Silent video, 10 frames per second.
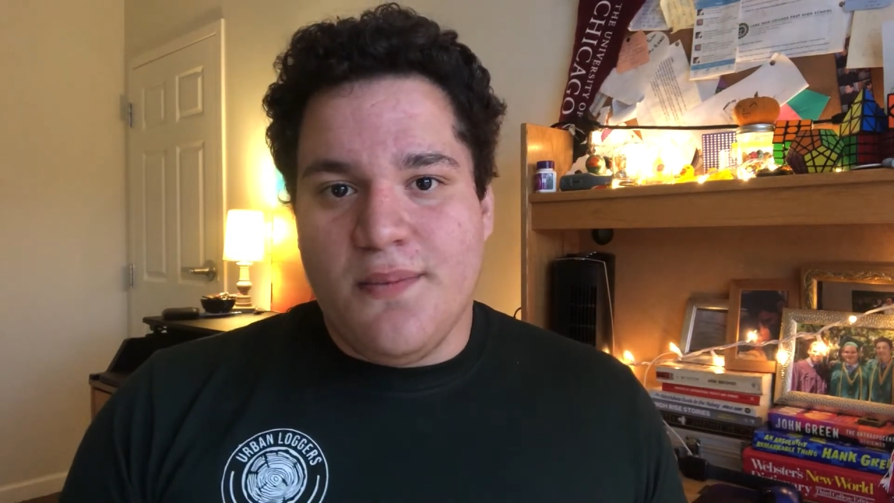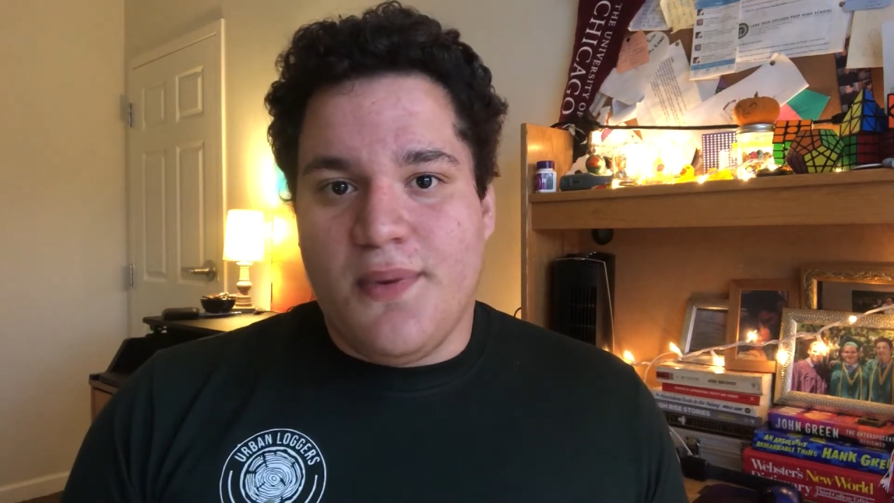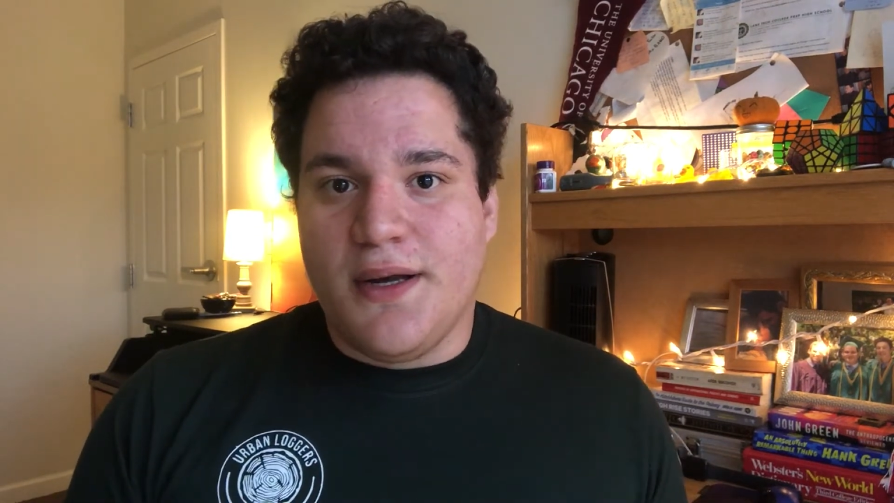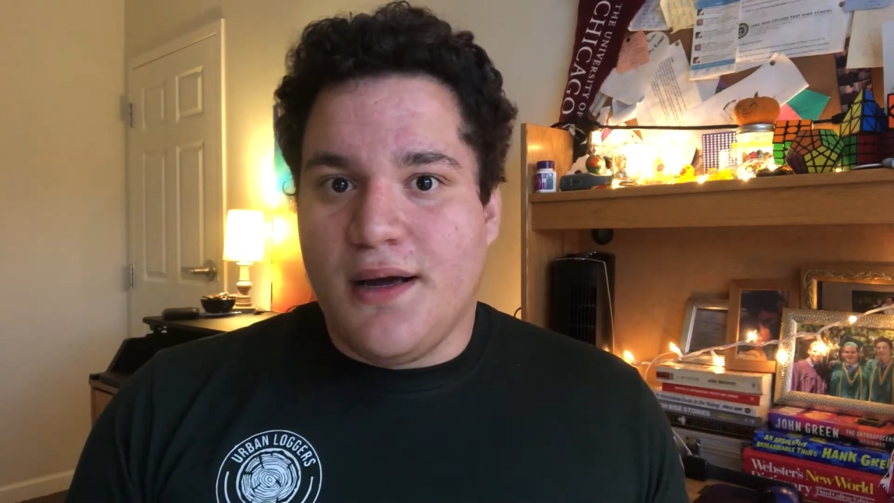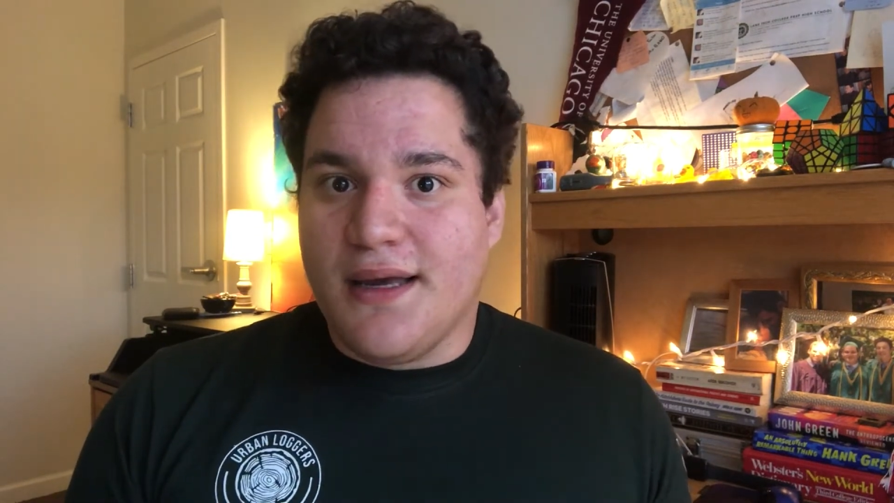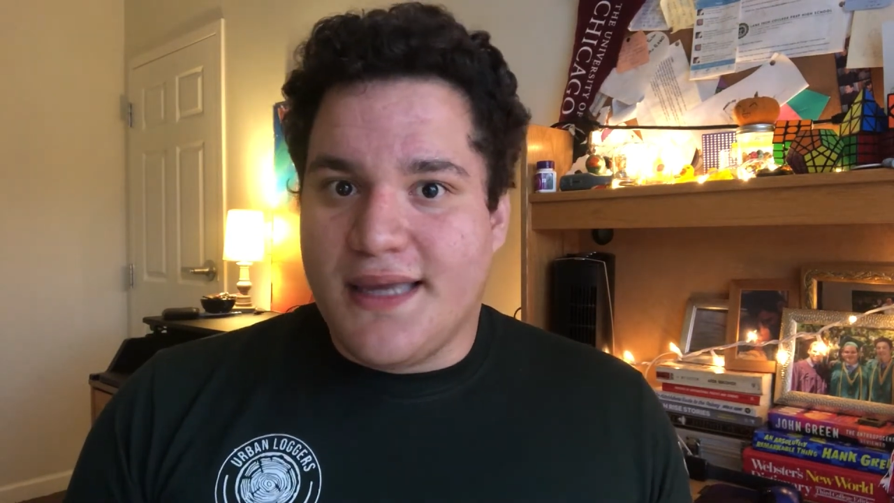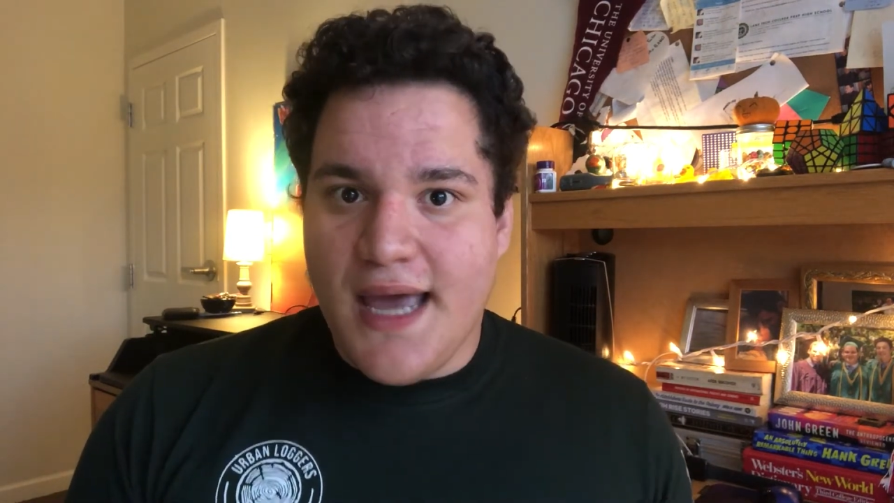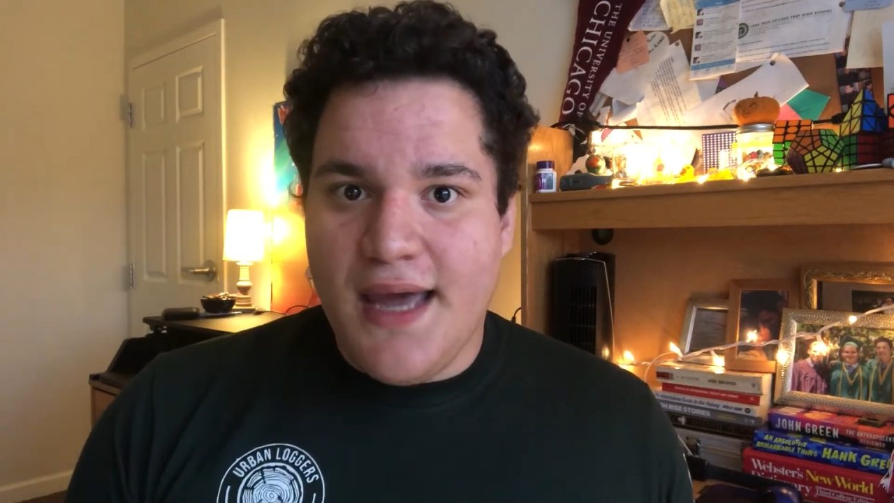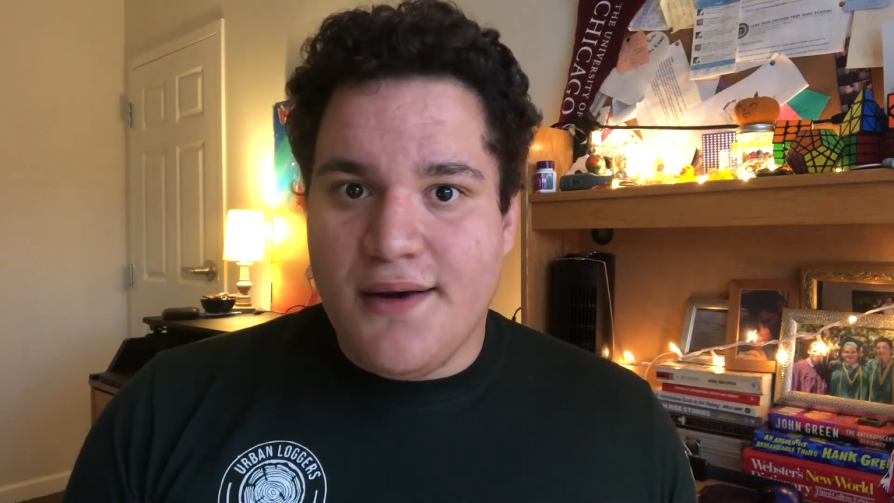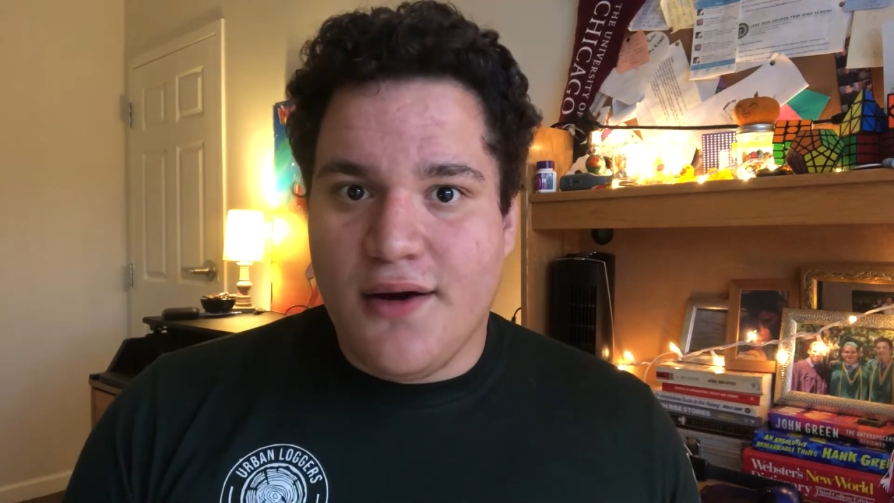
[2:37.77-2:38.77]
But
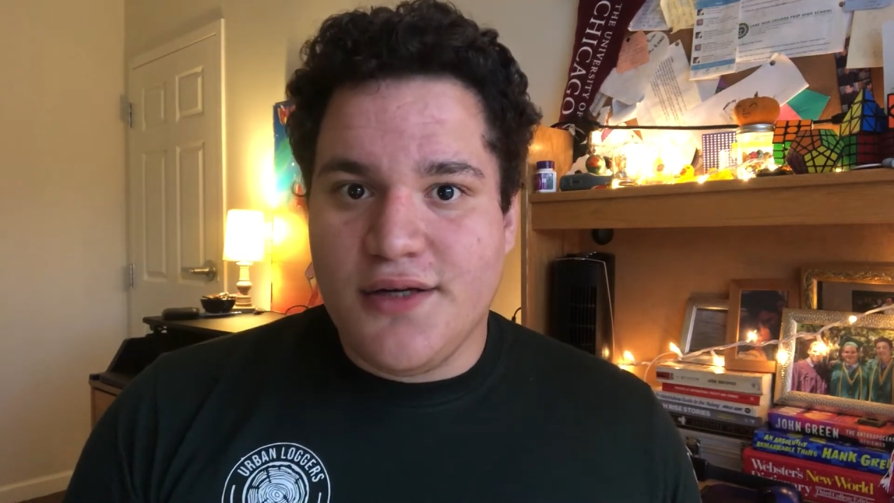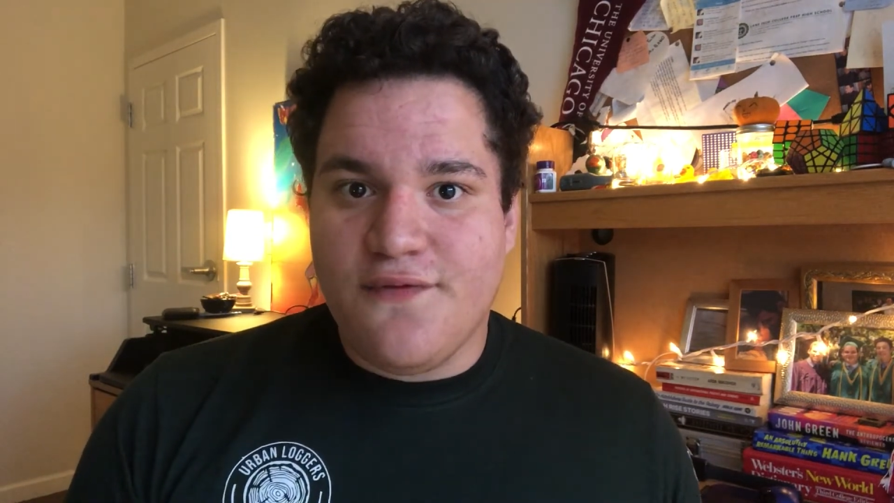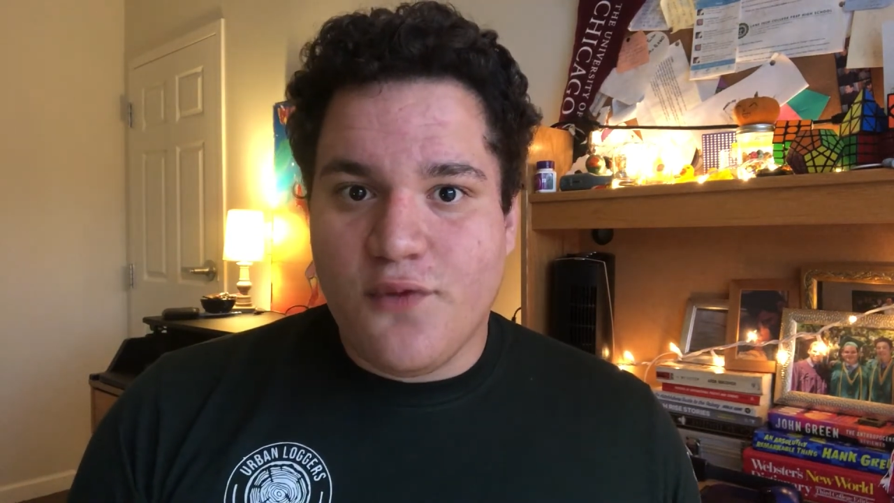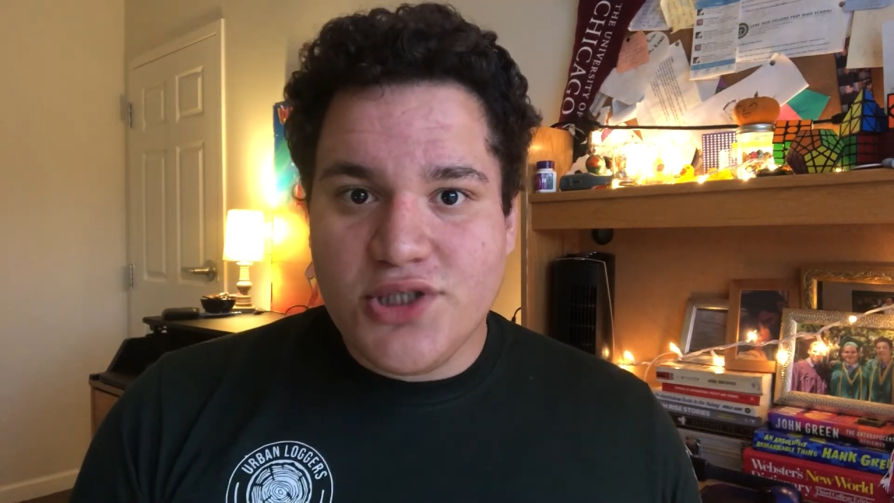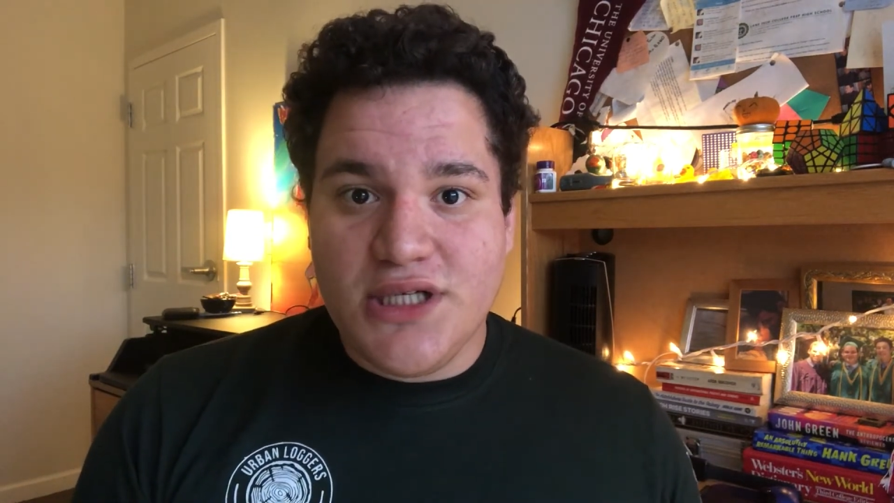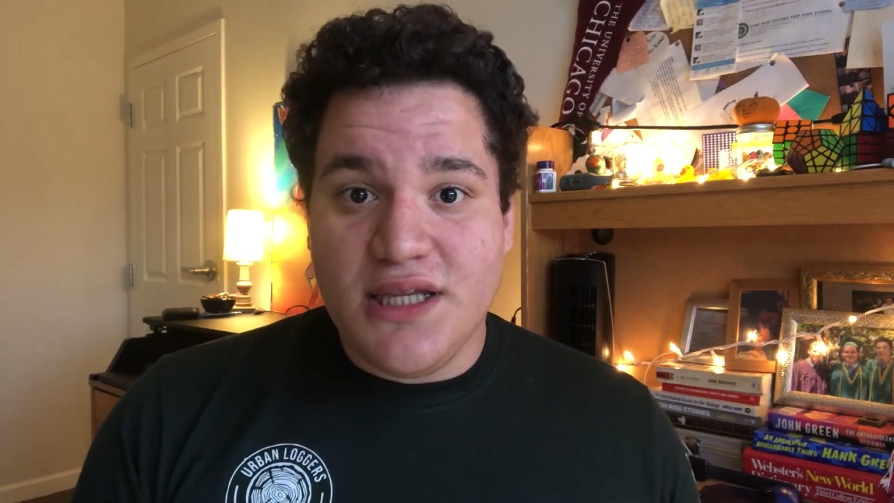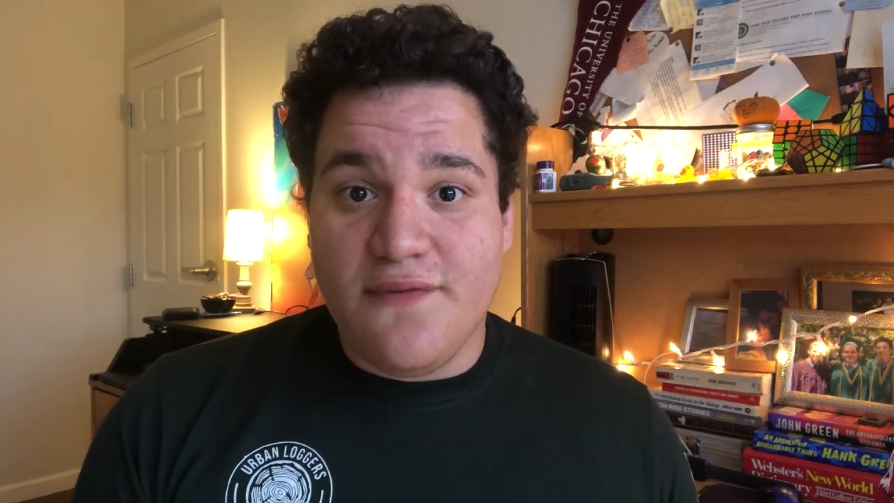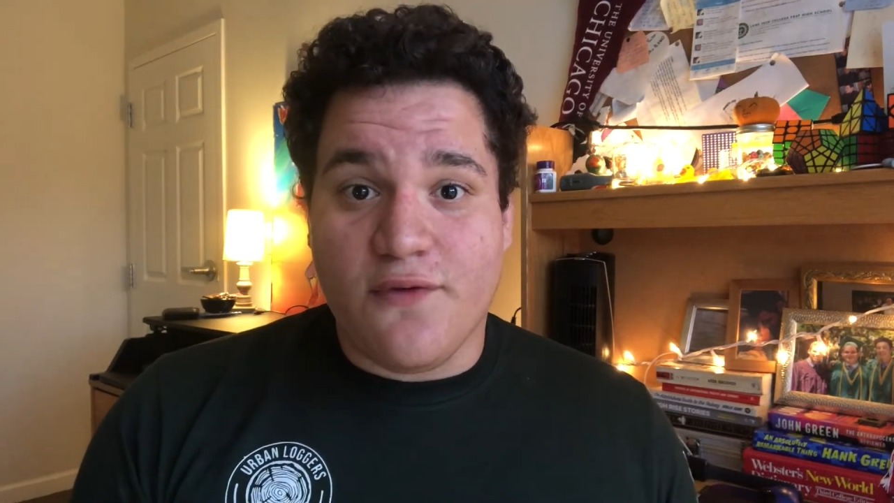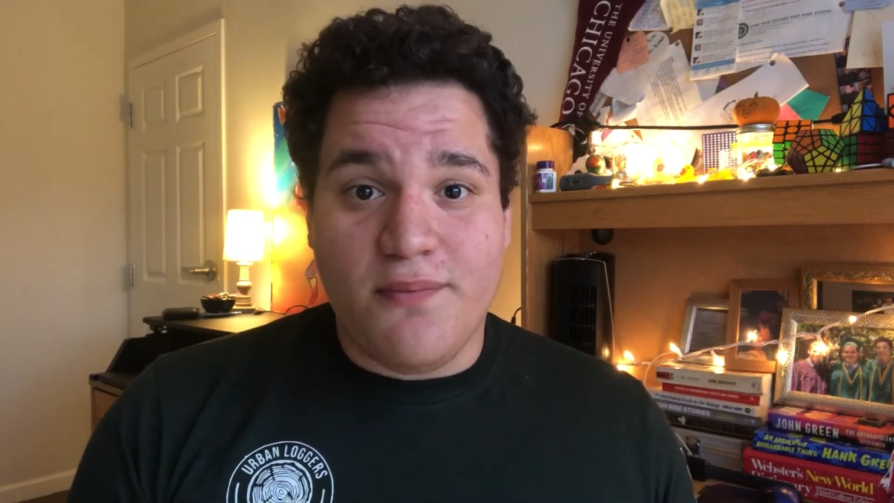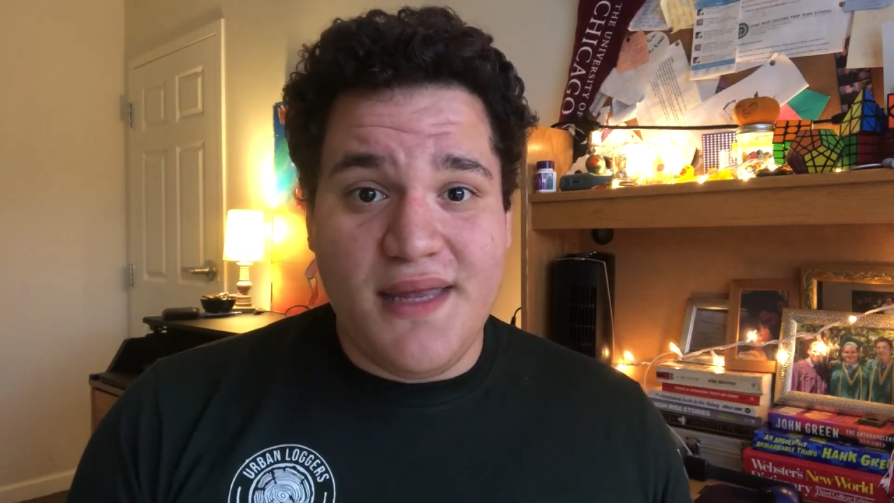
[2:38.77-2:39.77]
again, unfortunately
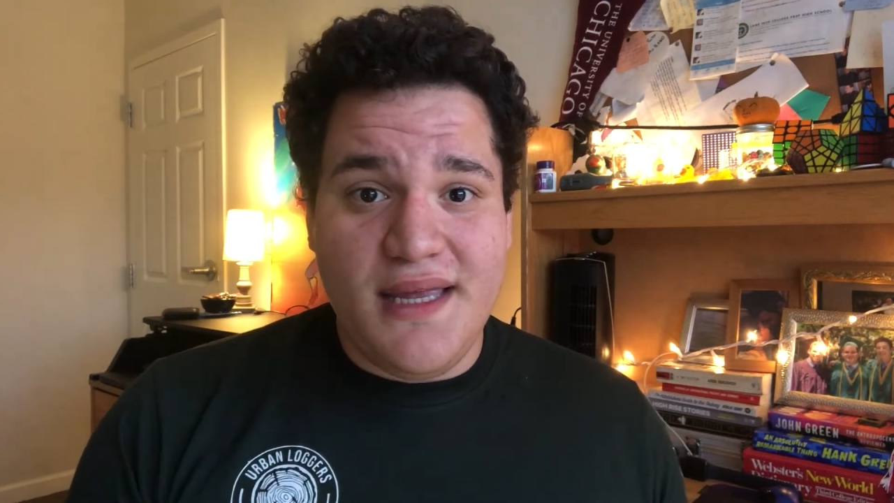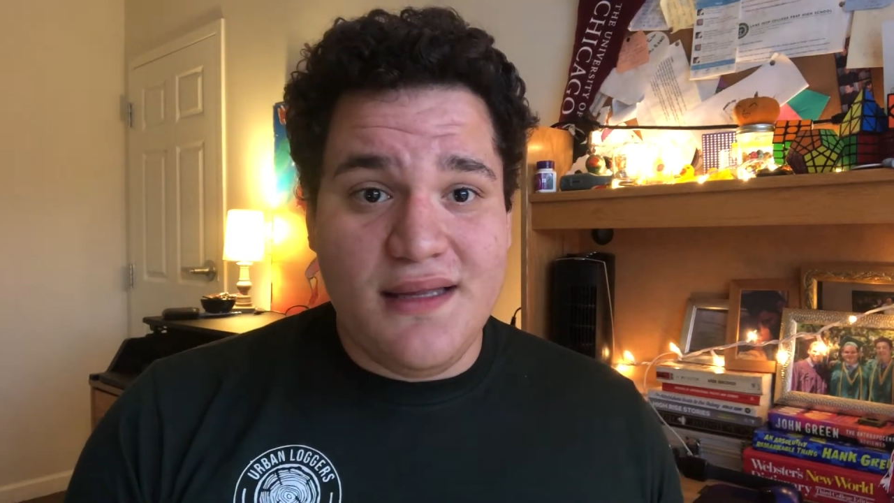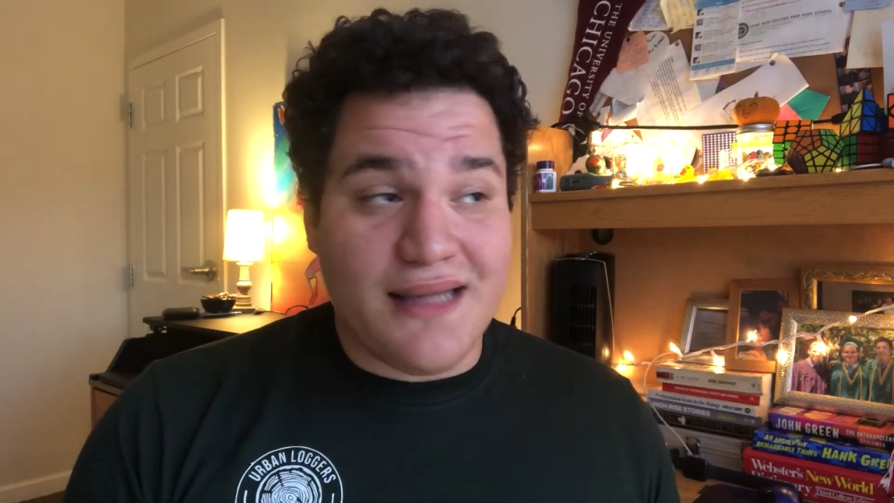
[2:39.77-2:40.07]
for me,